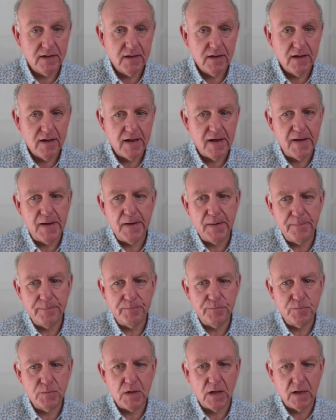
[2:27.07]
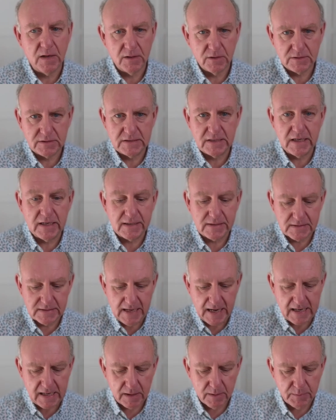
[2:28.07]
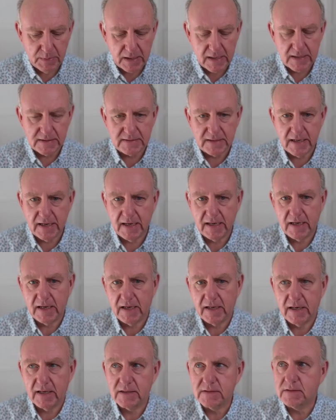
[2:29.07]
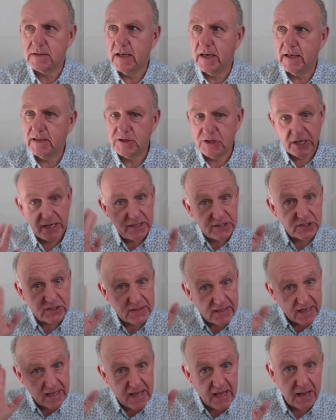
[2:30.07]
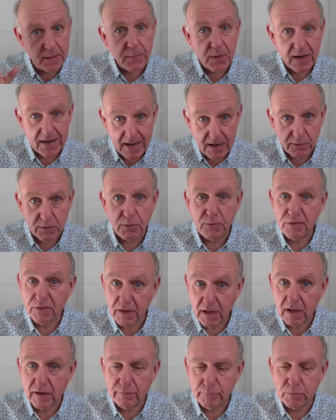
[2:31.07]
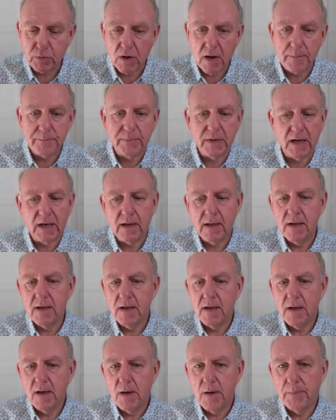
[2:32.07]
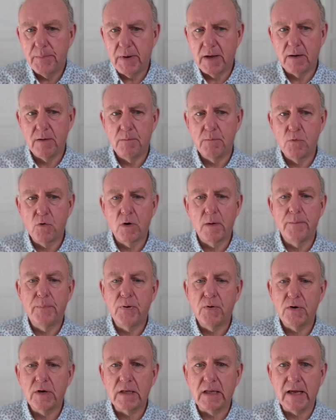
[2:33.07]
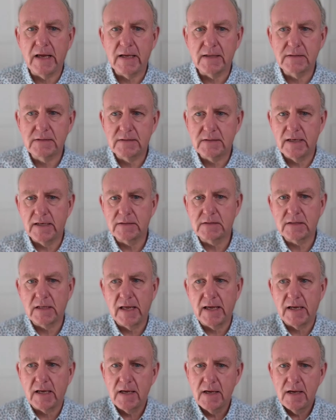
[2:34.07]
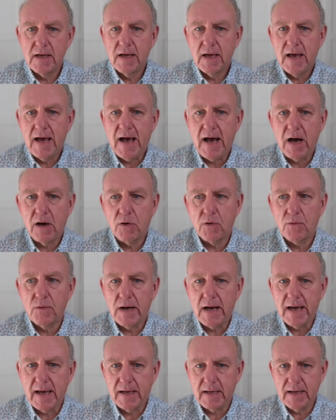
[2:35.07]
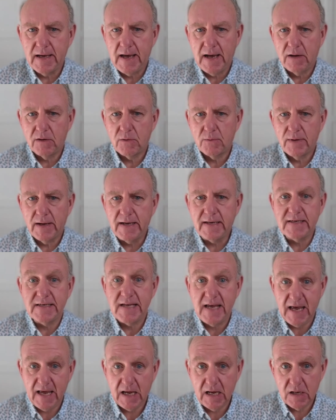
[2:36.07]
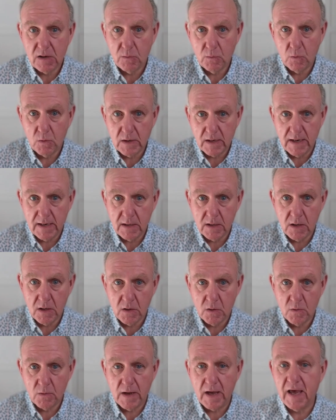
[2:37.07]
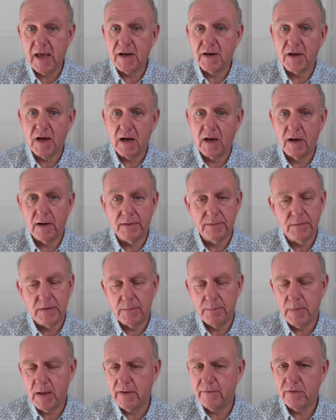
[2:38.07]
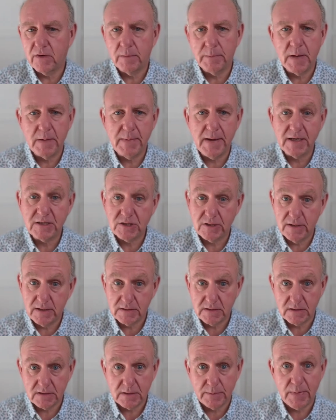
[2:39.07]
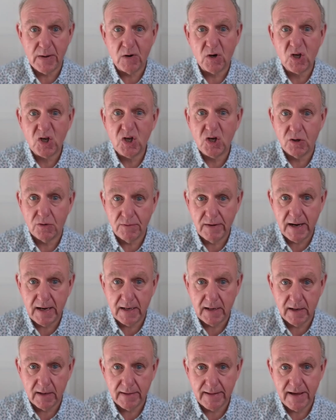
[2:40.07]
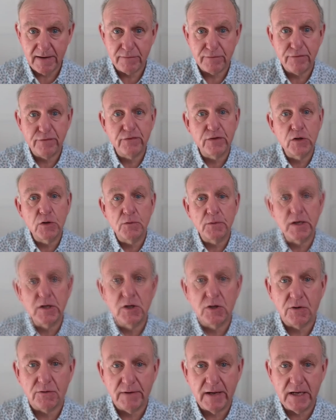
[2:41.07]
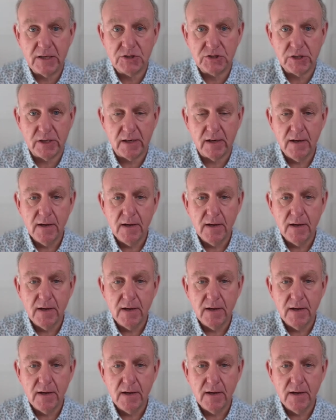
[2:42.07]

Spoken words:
And you'll see in a second, because it changes the game on how you think of prompting. But more importantly, it's like, how do I take what I know, and you may have heard me mention this, it's about curating, that fluid curation